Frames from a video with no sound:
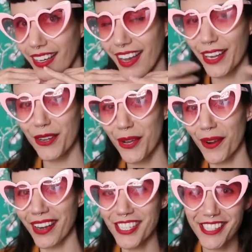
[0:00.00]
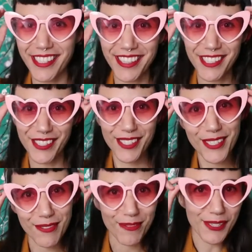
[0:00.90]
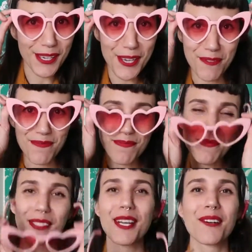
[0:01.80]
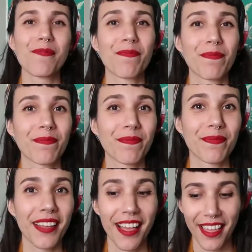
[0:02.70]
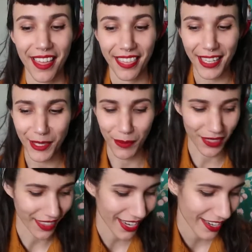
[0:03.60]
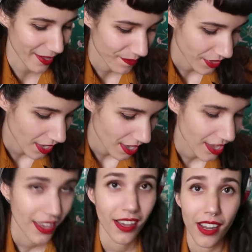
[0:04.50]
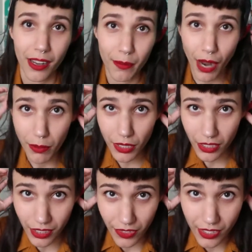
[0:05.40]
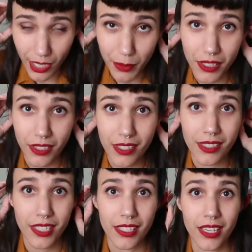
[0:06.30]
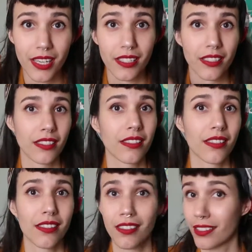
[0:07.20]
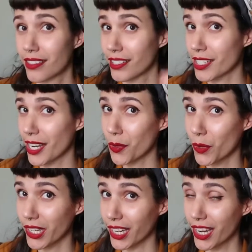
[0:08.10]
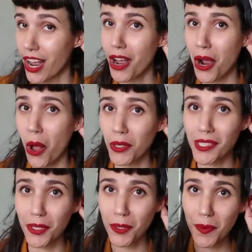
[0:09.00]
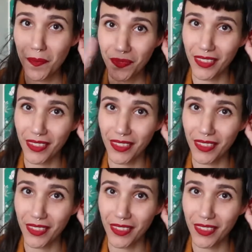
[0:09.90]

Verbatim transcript: I don't know. I just think this looks really cute. So that's one thing. I'm gonna leave this up because honestly, it's kind of, it's kind of working. Also,